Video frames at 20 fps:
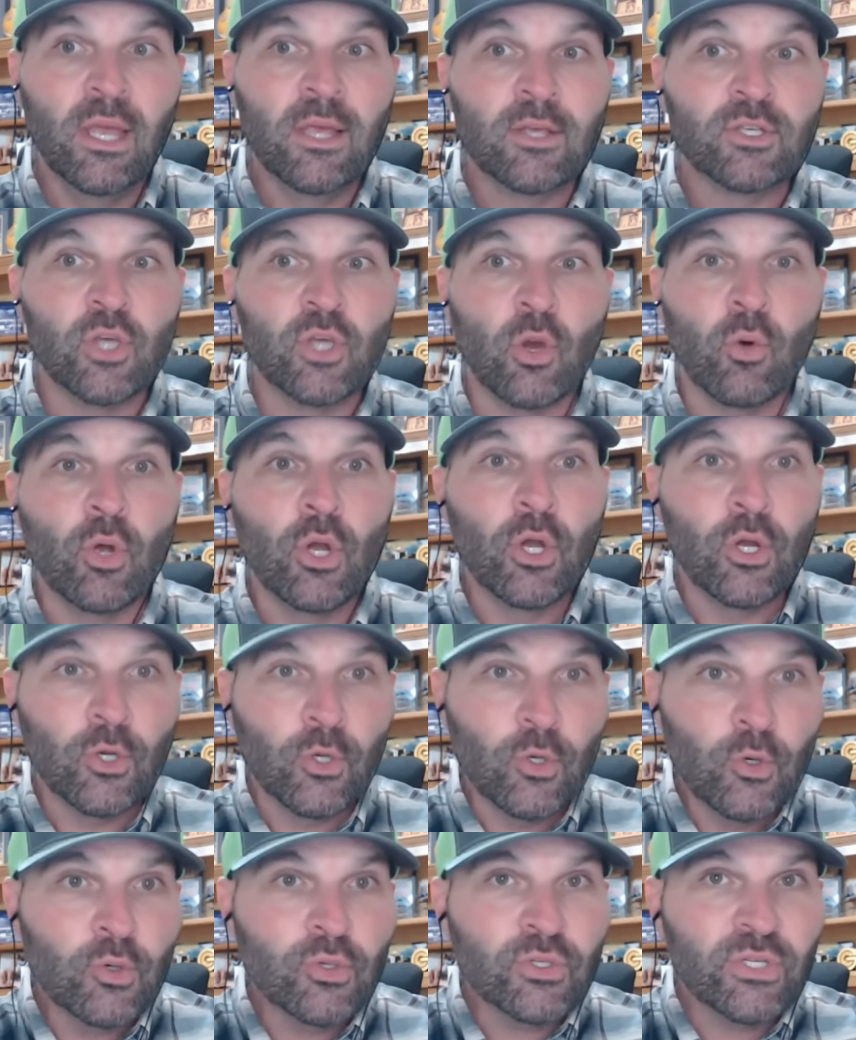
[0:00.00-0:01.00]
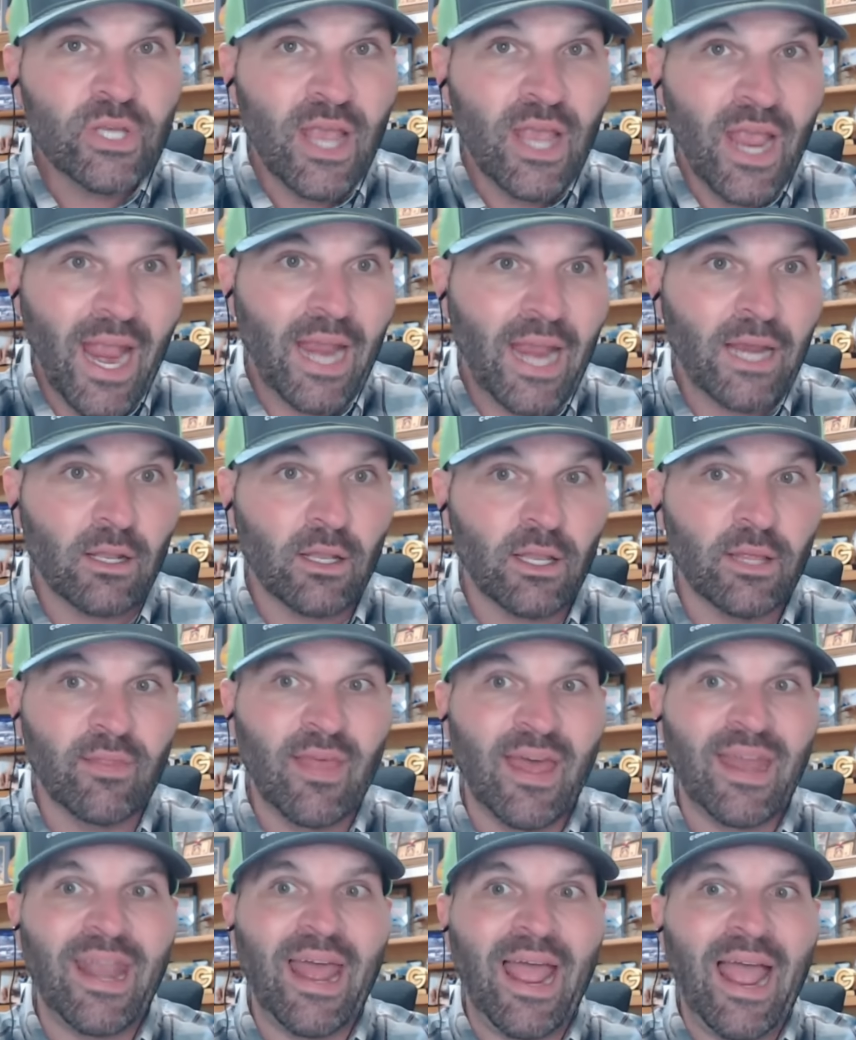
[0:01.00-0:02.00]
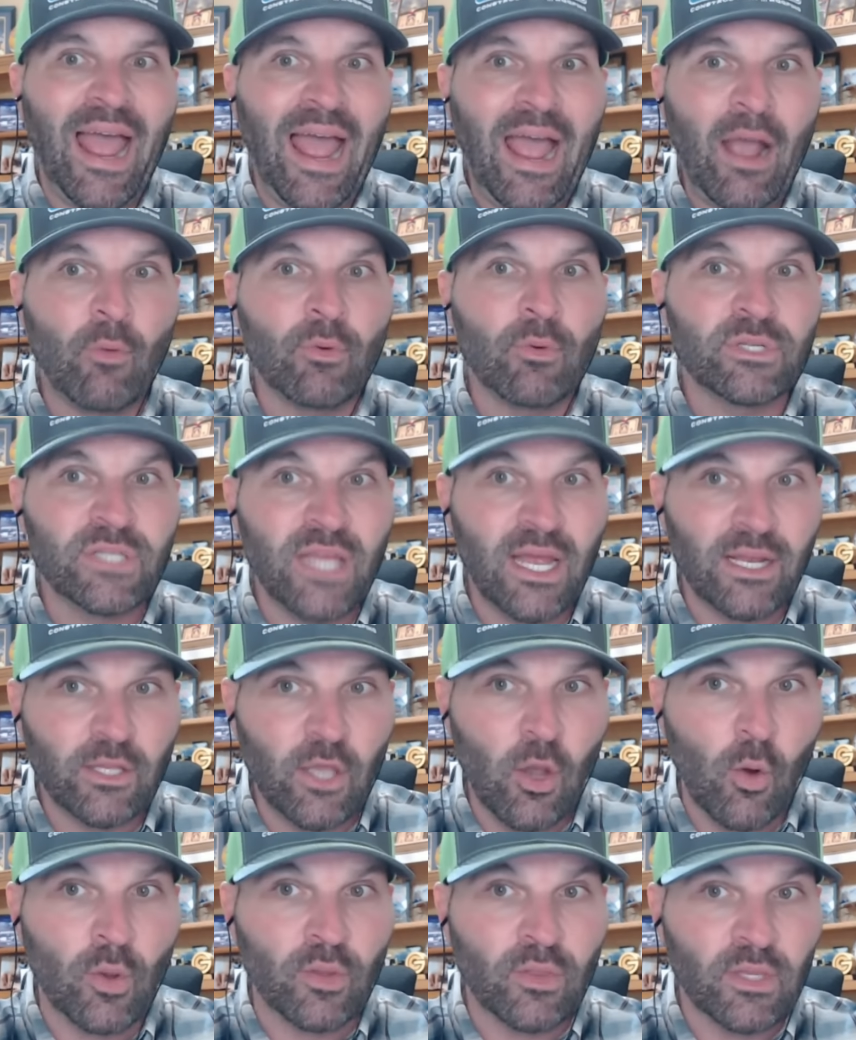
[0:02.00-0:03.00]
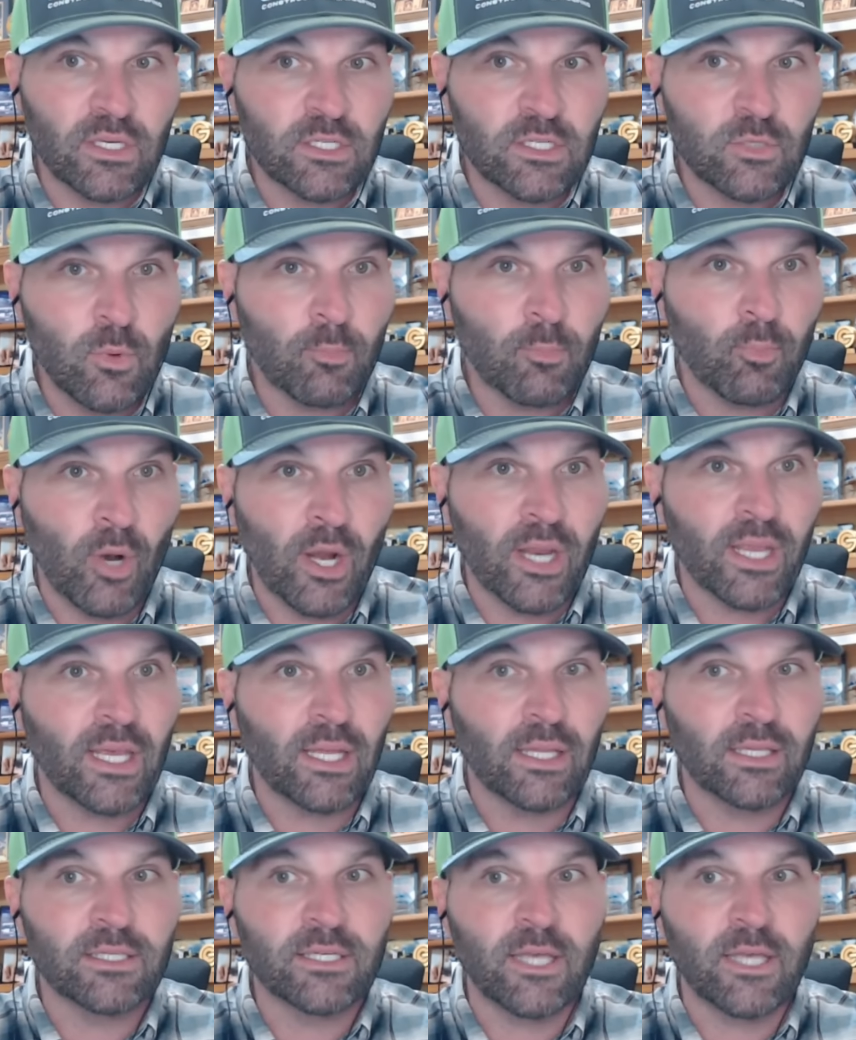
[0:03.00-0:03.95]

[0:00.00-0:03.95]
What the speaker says: So who's handling that? How is that going? This is what Brian Kelly